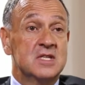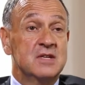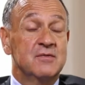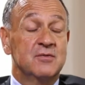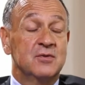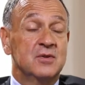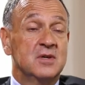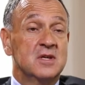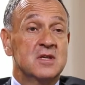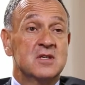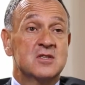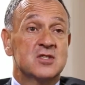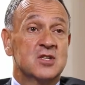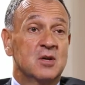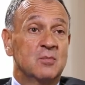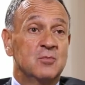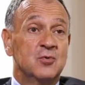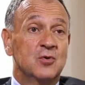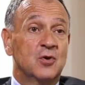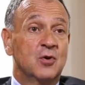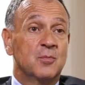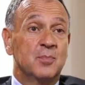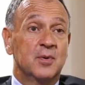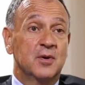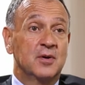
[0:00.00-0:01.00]
even in some
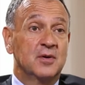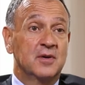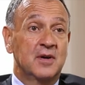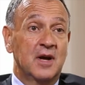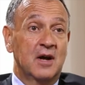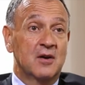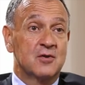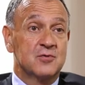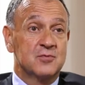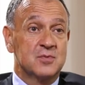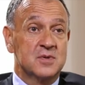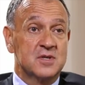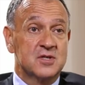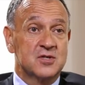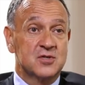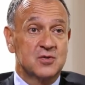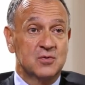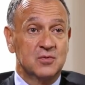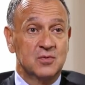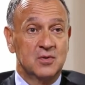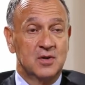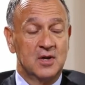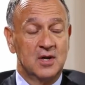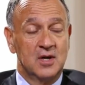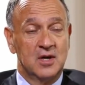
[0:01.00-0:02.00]
European countries.
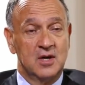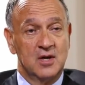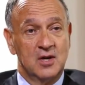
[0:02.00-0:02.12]
So